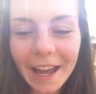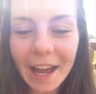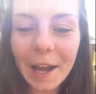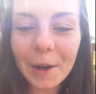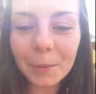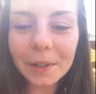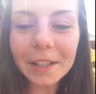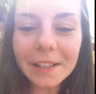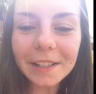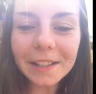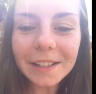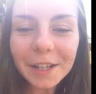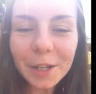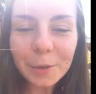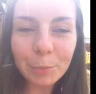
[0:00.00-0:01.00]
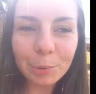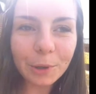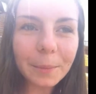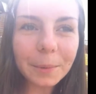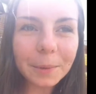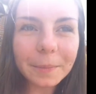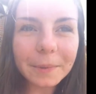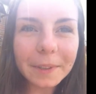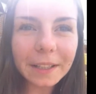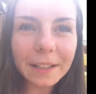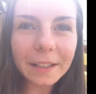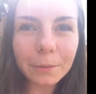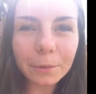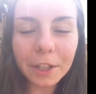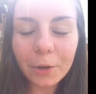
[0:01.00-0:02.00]
I will
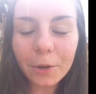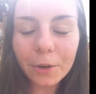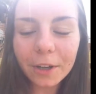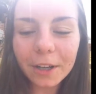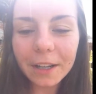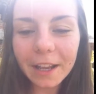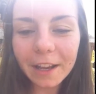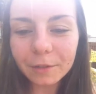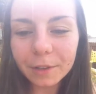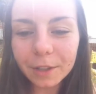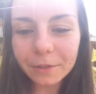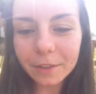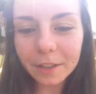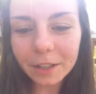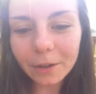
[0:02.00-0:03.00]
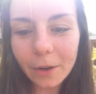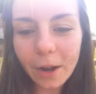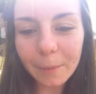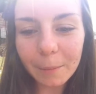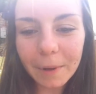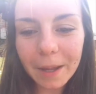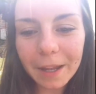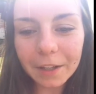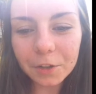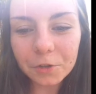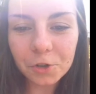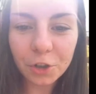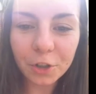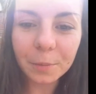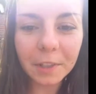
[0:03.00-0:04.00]
probably record every video I make in
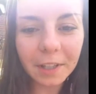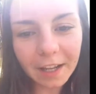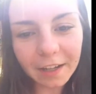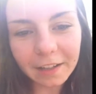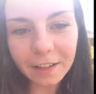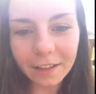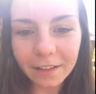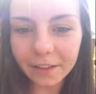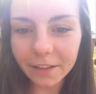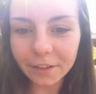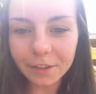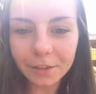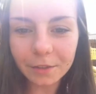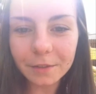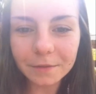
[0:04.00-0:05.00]
German and English.